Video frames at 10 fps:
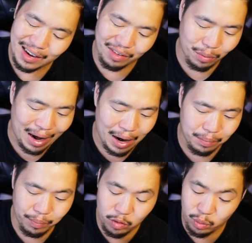Okay, so we're
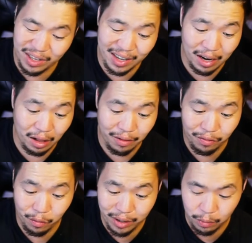out. So we did get a lot of
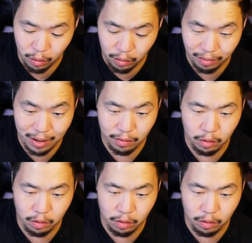free rolls there.